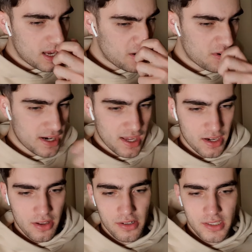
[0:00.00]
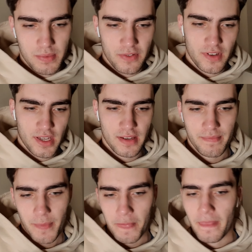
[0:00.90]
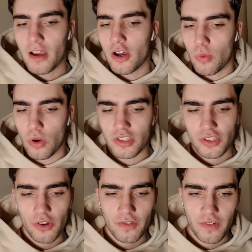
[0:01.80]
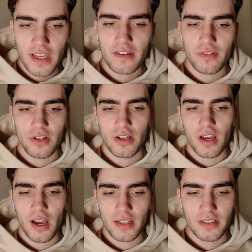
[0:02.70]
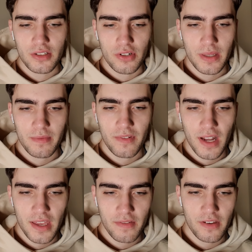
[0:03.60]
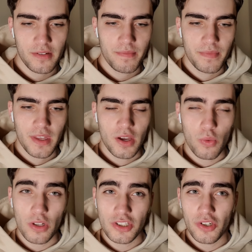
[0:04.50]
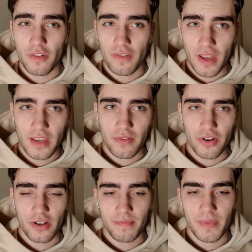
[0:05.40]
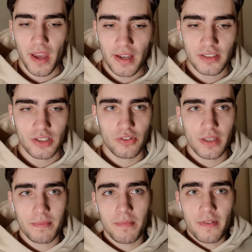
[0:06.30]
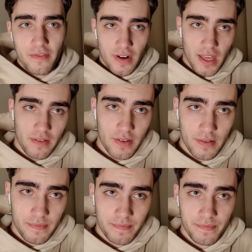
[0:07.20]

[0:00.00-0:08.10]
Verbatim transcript: I don't really like dogs to be fair. What's your favourite ice cream flavour? What's your favourite ice cream flavor.